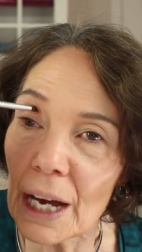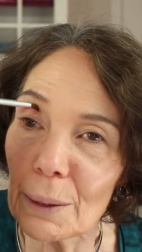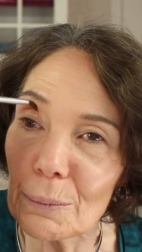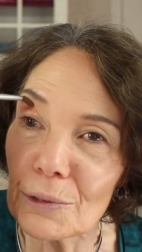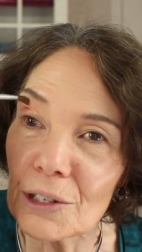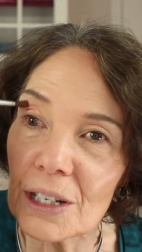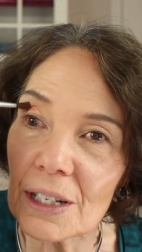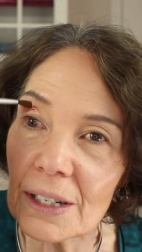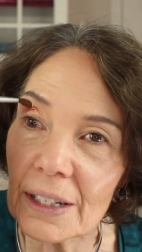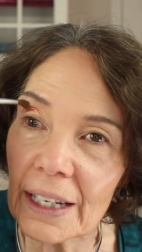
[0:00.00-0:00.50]
I'm
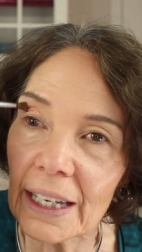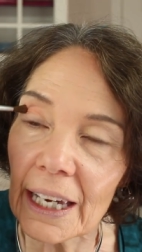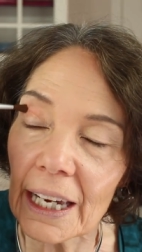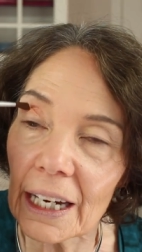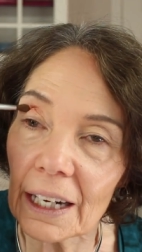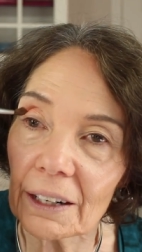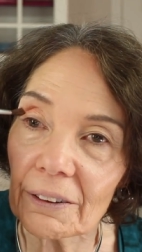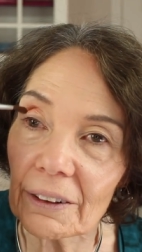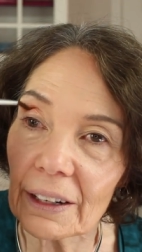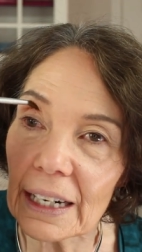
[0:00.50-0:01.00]
just
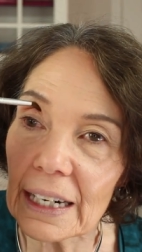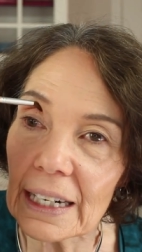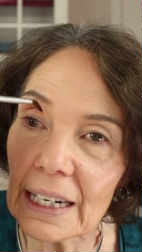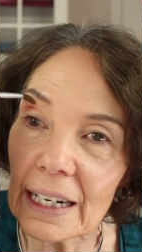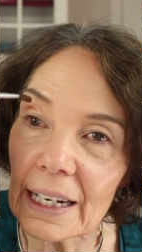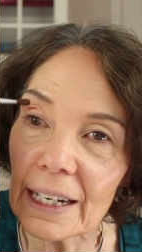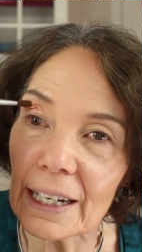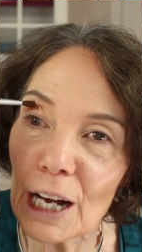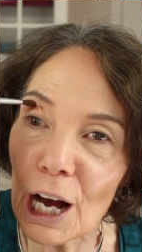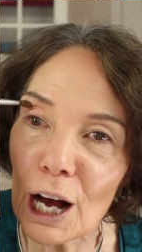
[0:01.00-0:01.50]
carrying
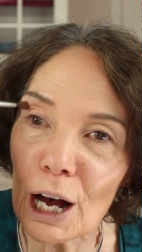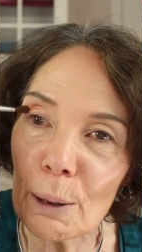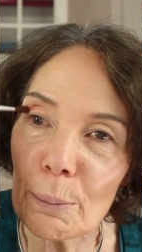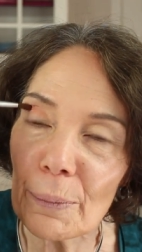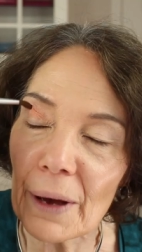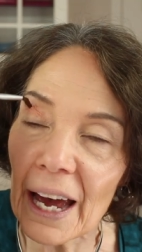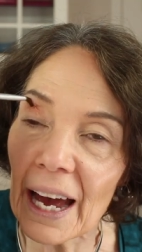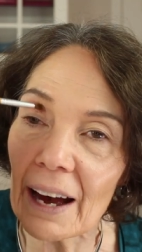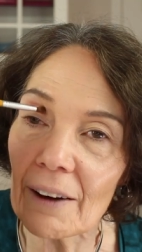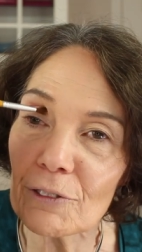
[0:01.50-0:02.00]
it
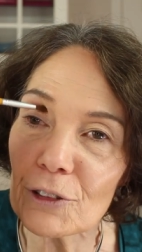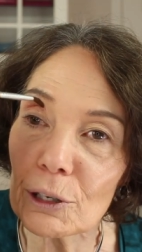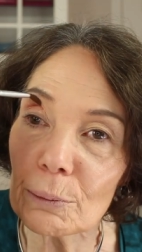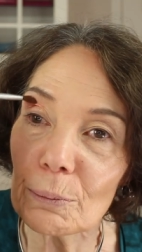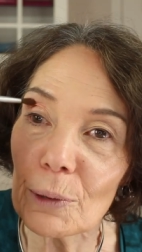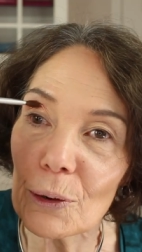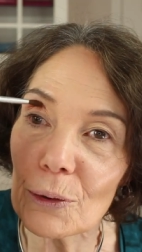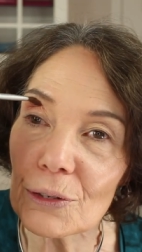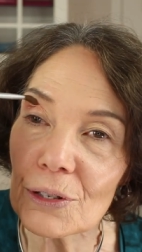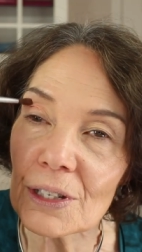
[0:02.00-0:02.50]
up after
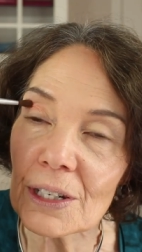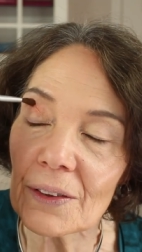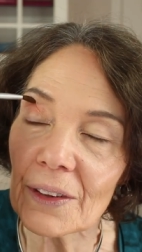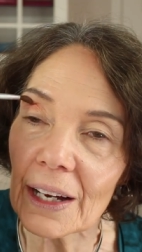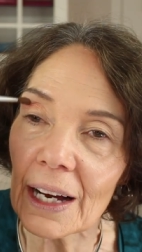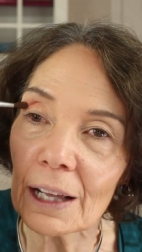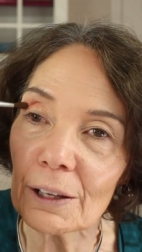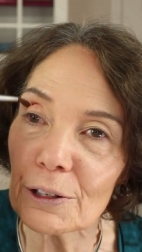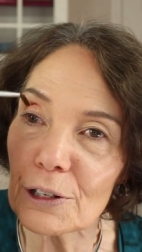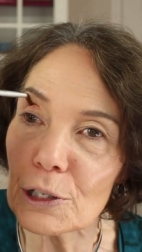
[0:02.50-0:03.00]
most of the
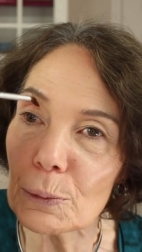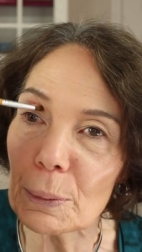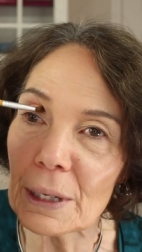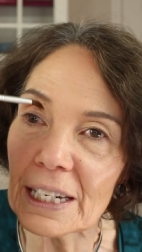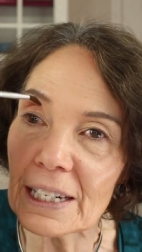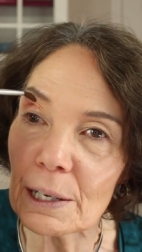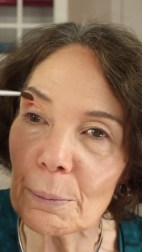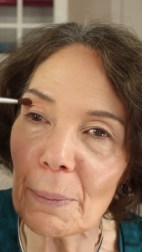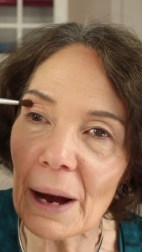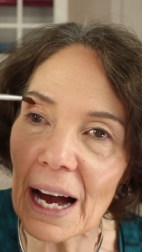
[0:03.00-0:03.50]
color's
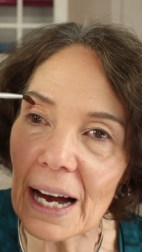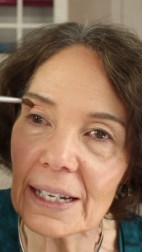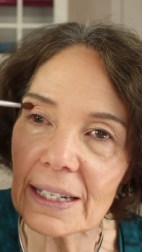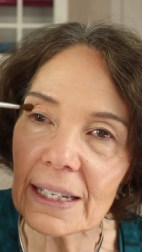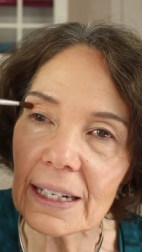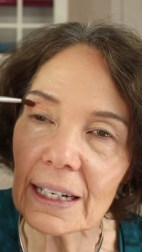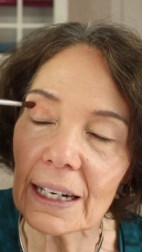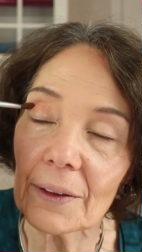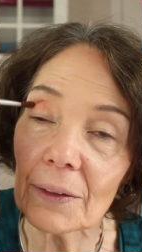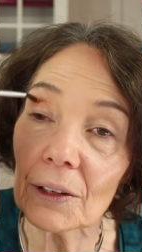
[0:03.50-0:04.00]
been
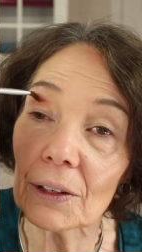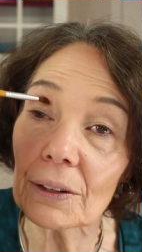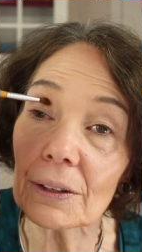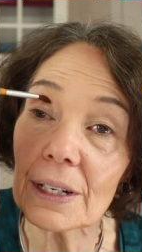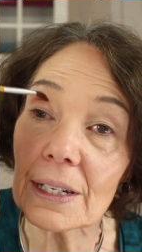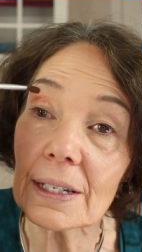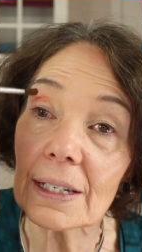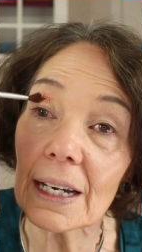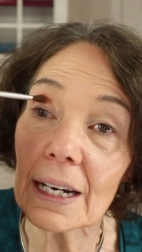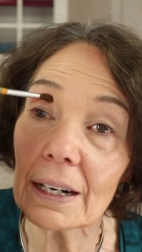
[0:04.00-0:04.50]
deposited in the
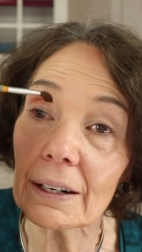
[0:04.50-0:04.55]
crease